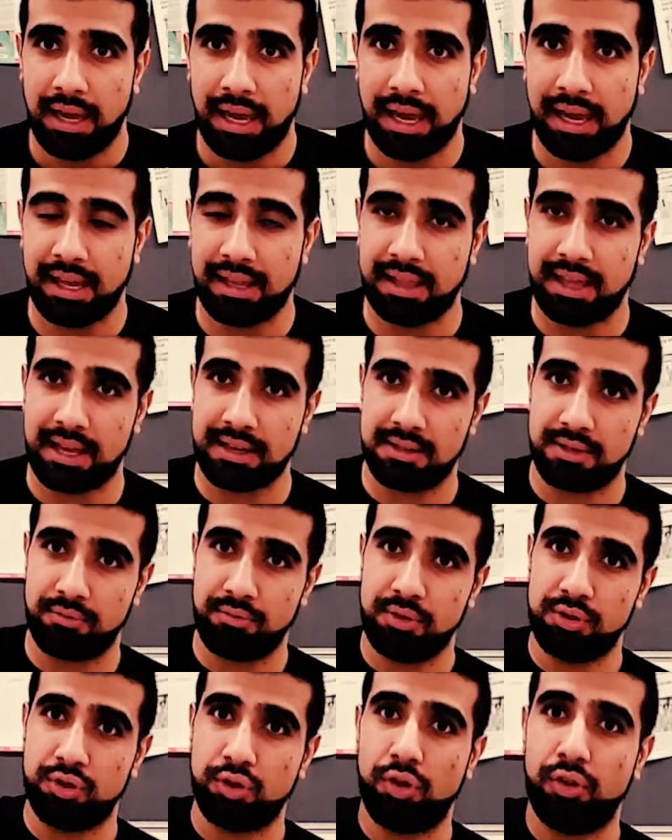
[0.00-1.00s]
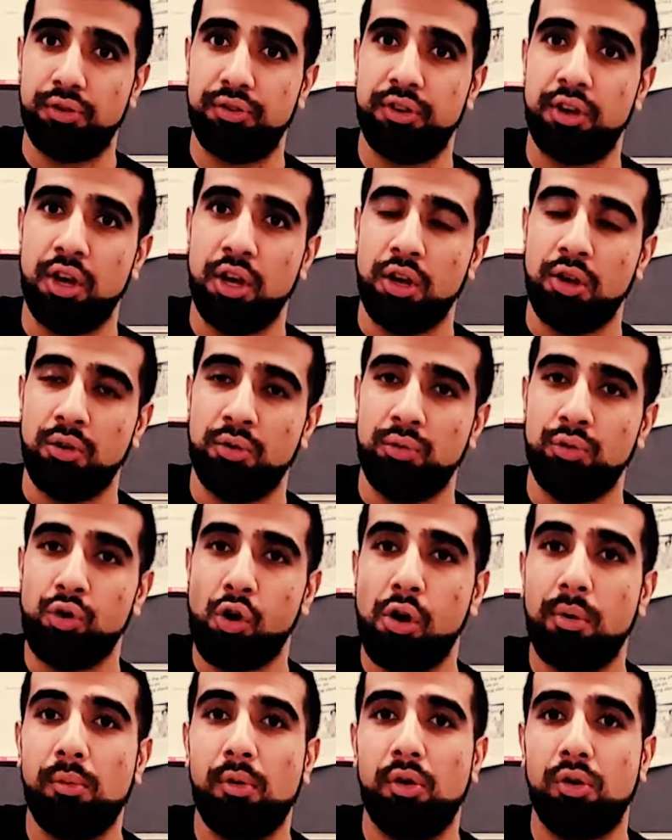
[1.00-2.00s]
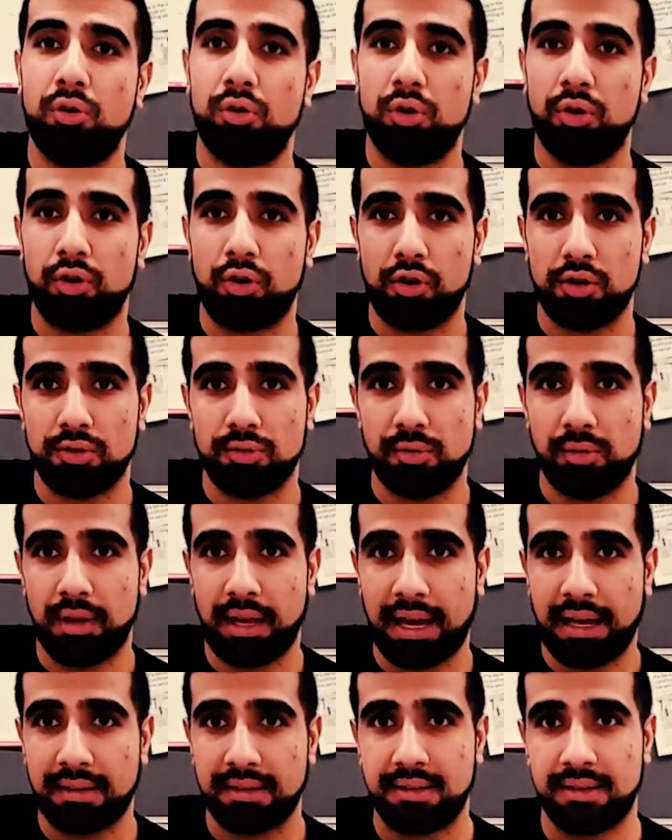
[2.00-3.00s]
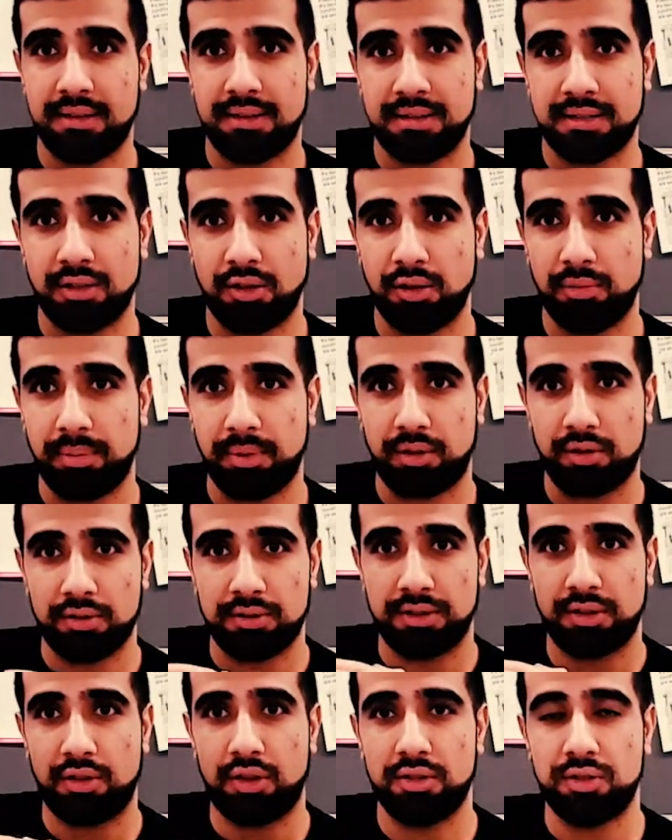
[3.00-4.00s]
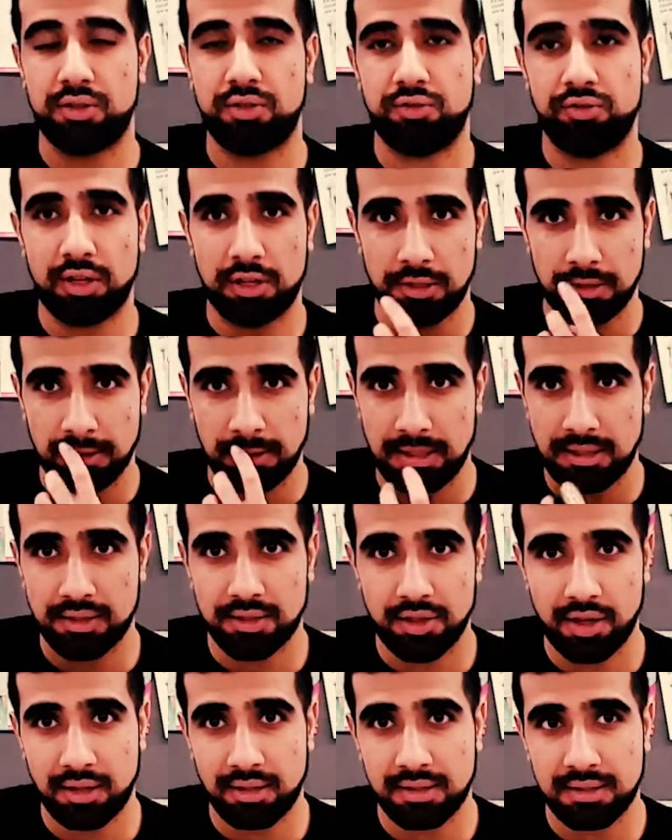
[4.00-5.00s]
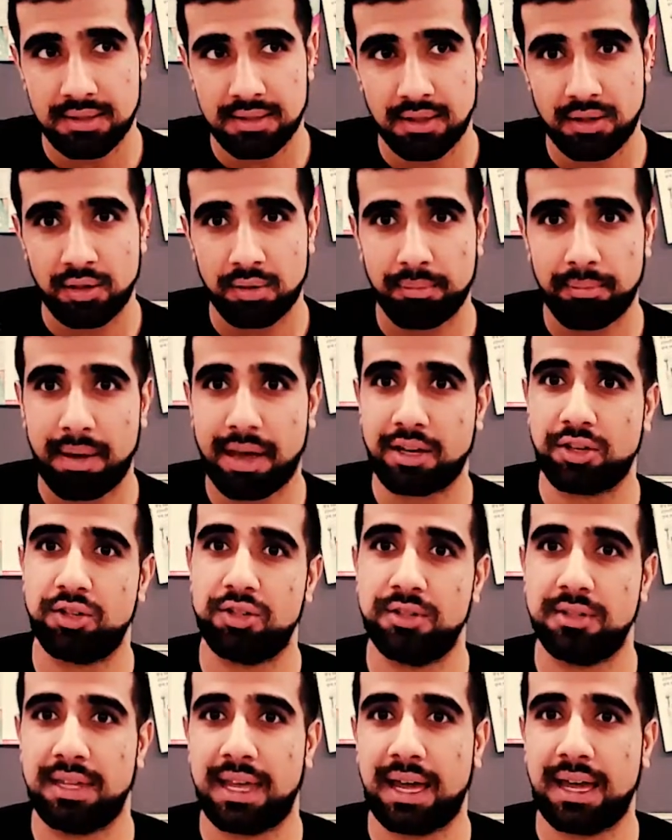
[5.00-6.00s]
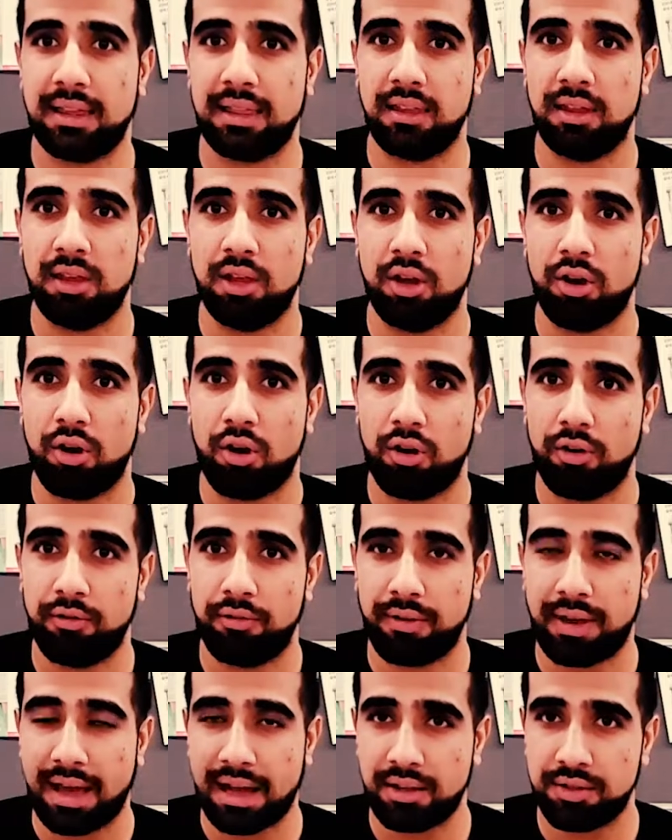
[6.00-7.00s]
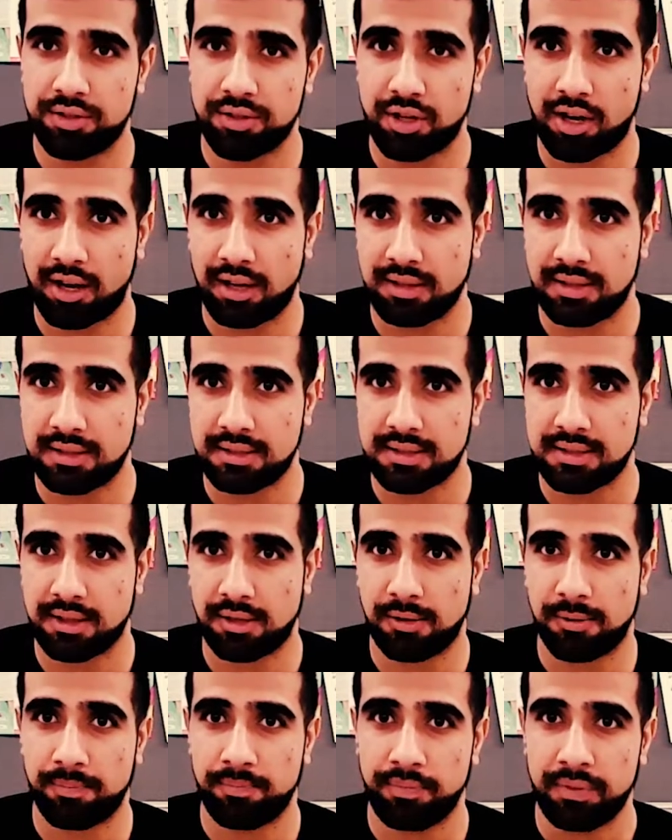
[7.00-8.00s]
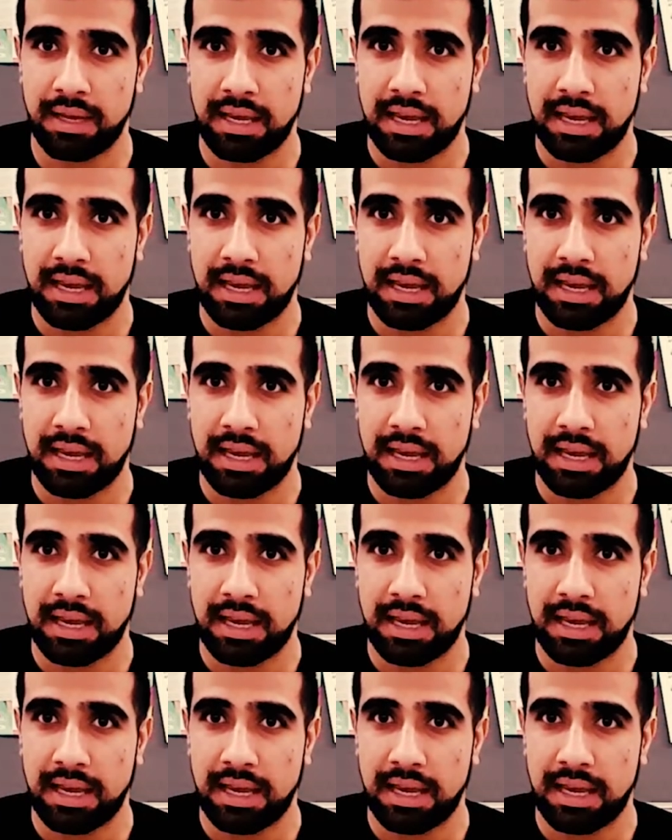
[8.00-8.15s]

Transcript: And as a result, normal glucose will enter the cell because the concentration inside the cell matches that of outside the cell.